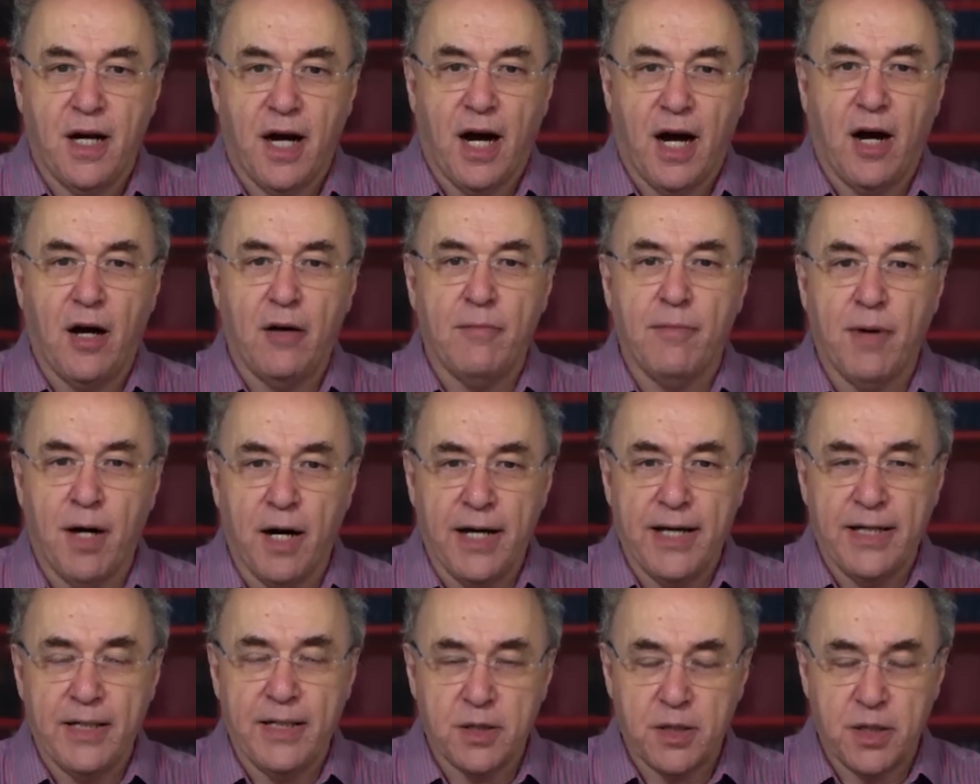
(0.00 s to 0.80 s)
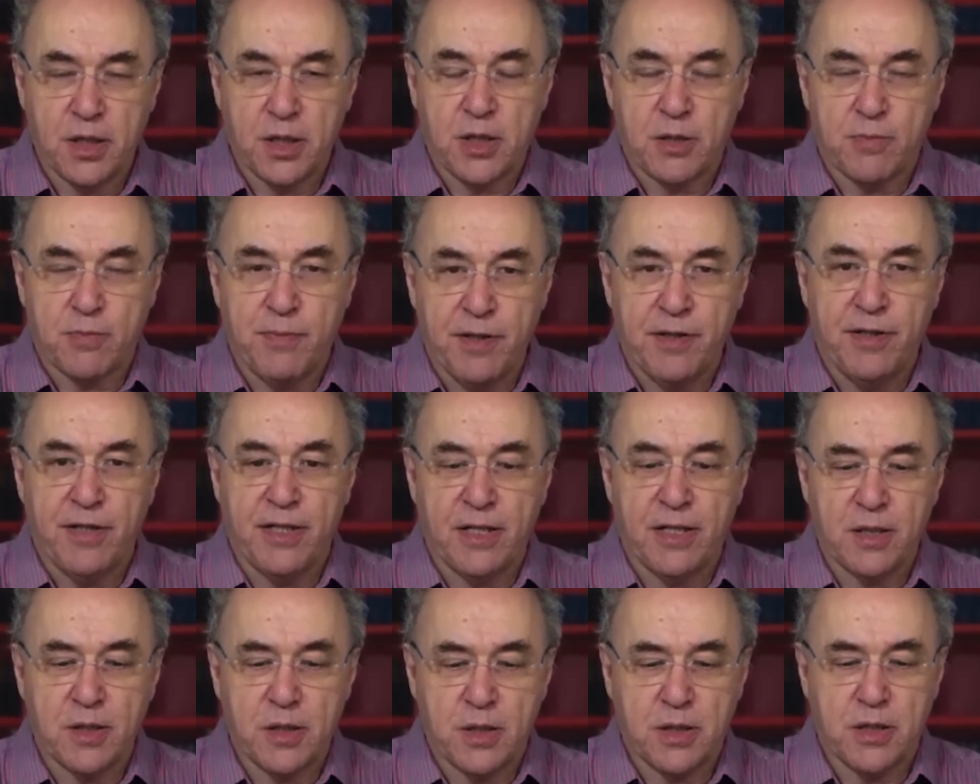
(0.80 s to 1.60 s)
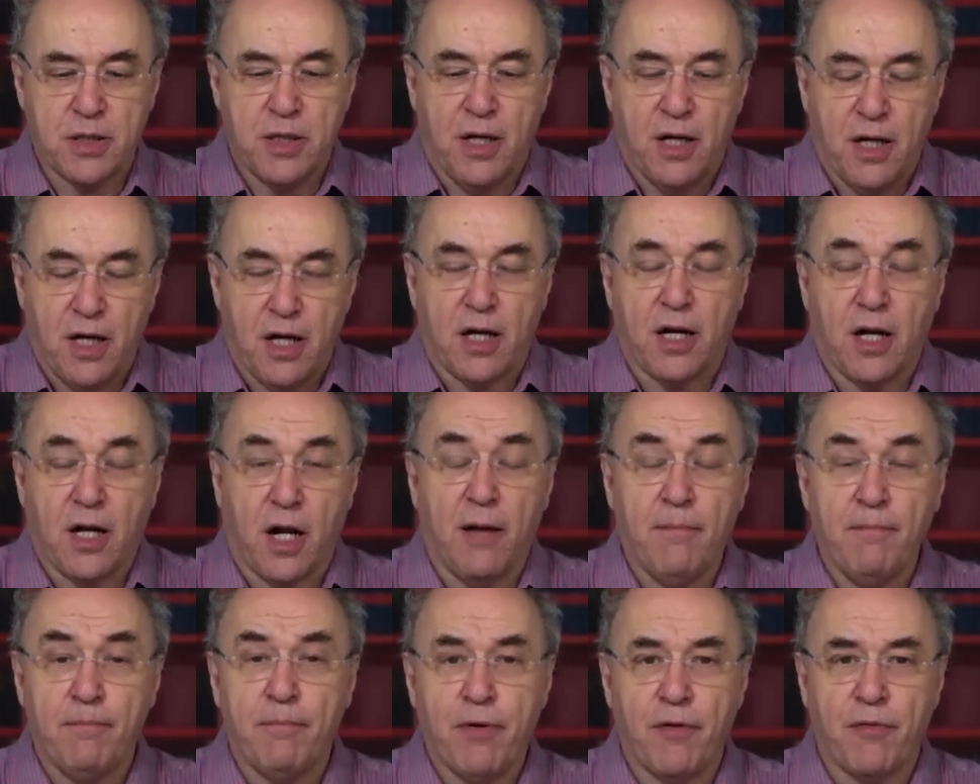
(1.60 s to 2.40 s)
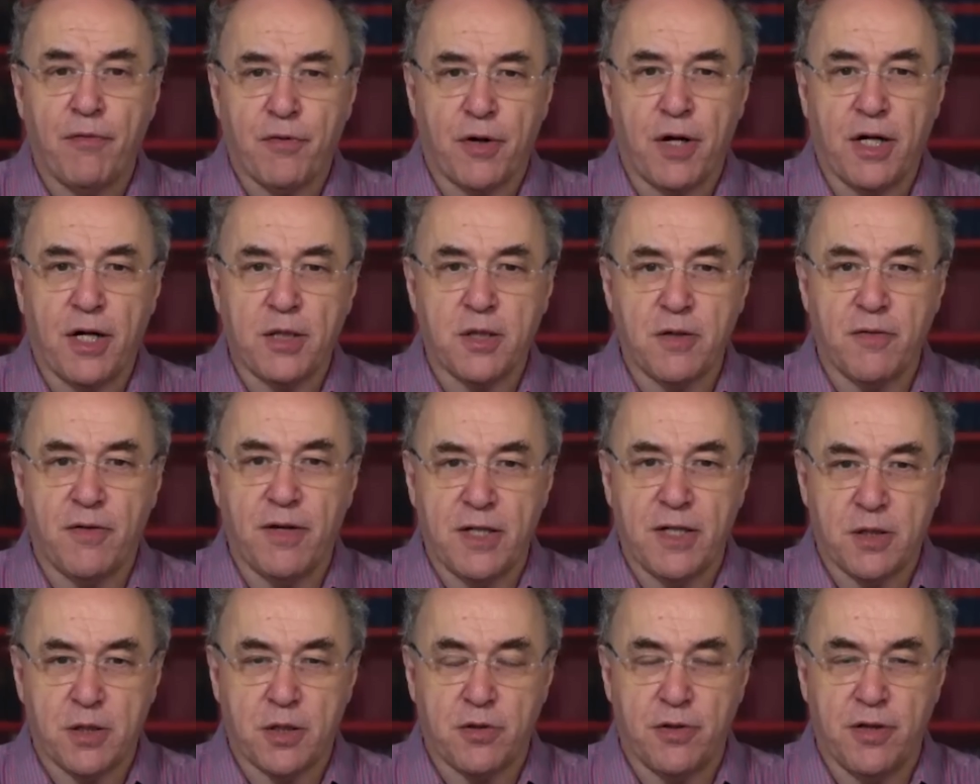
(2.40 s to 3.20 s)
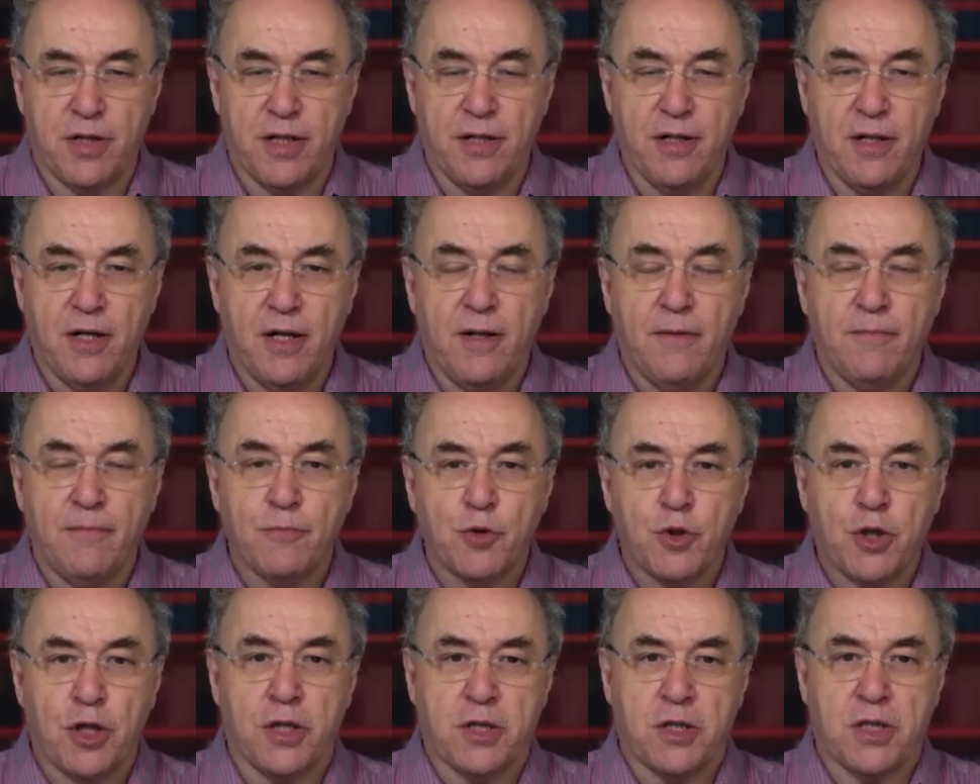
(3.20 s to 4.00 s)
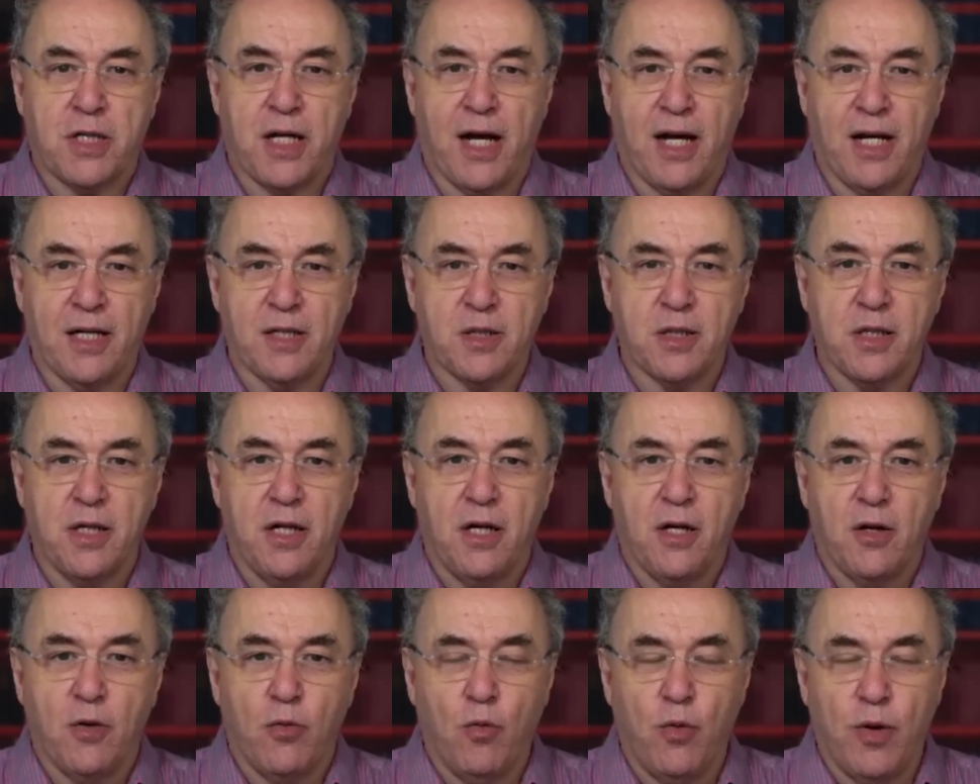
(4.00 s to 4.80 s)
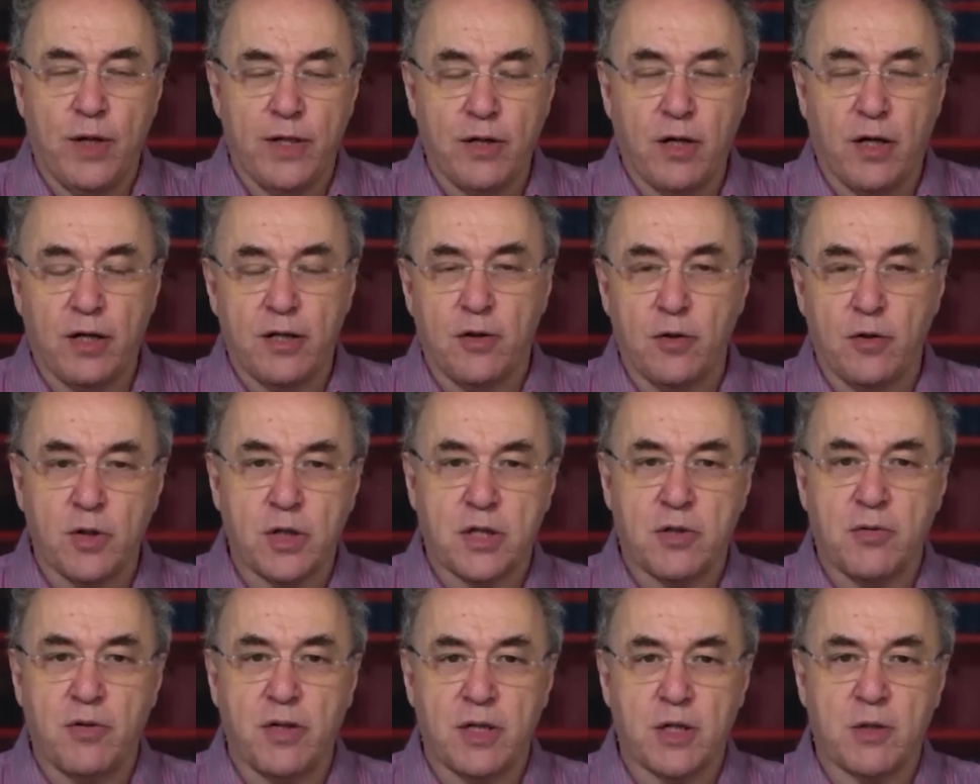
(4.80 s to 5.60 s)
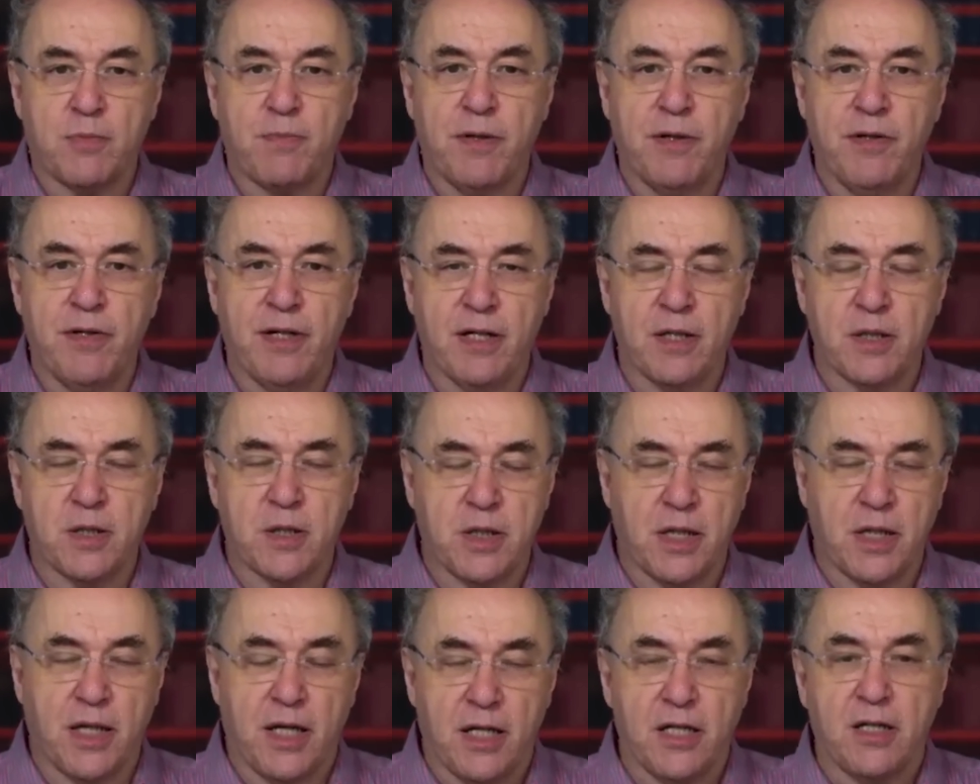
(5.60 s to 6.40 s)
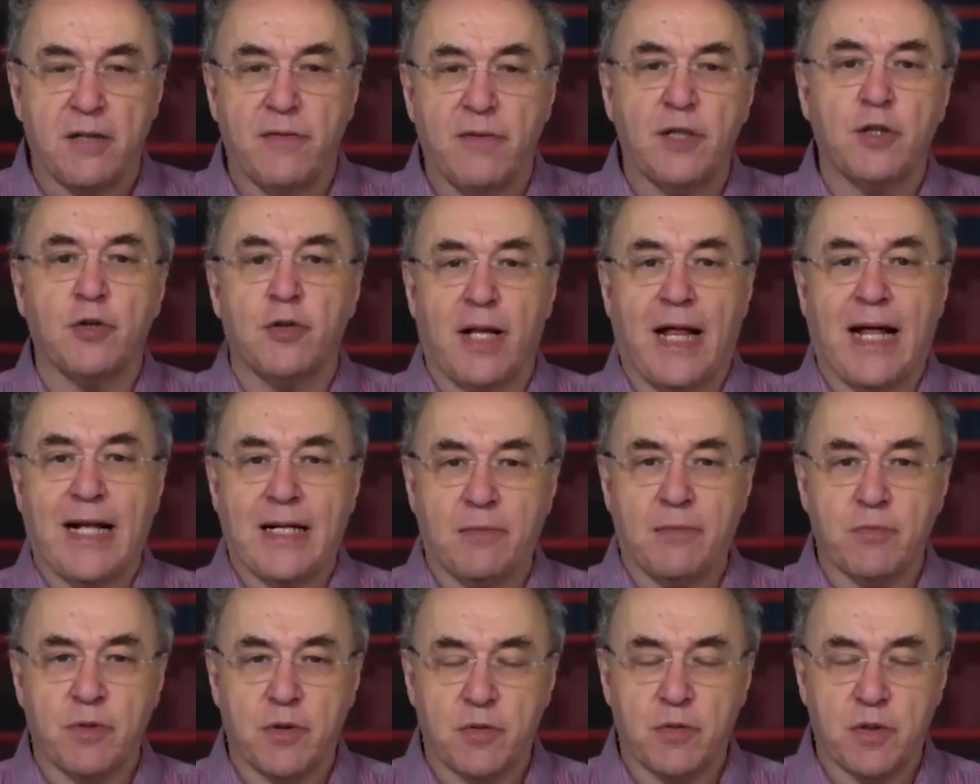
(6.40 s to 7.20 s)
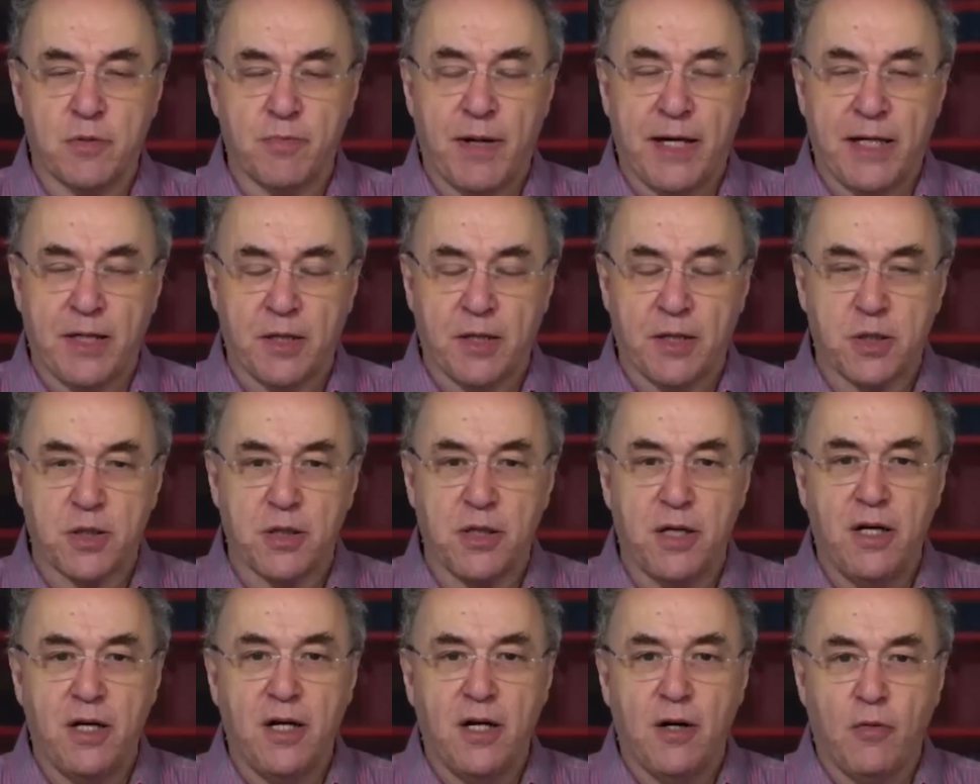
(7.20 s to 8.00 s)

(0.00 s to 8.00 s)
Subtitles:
Our minds experience a clump of threads of history, just as we're not used to experiencing individual atoms of space.